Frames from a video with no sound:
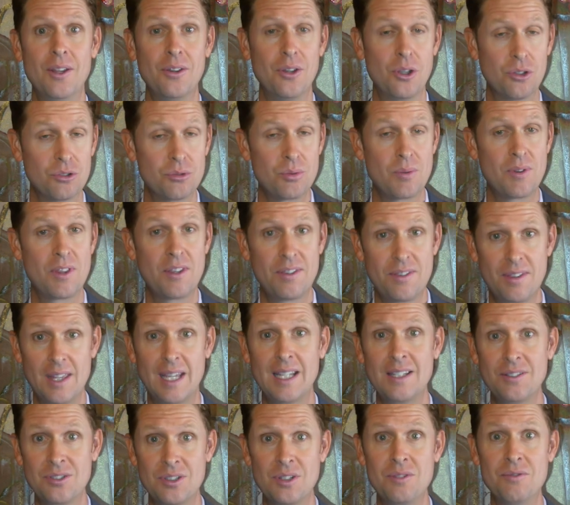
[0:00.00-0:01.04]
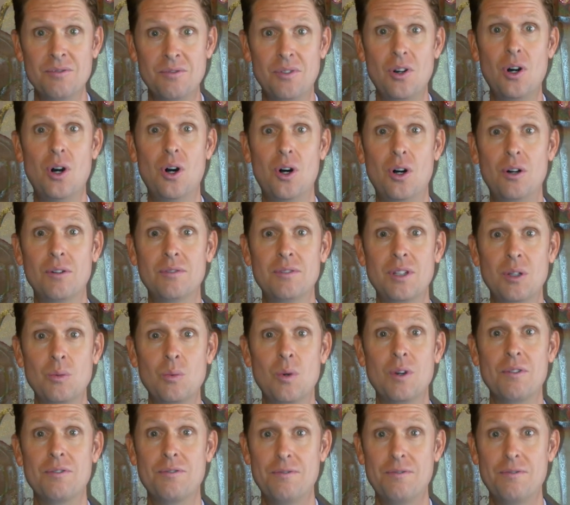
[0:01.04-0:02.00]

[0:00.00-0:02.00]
those were the things involved in what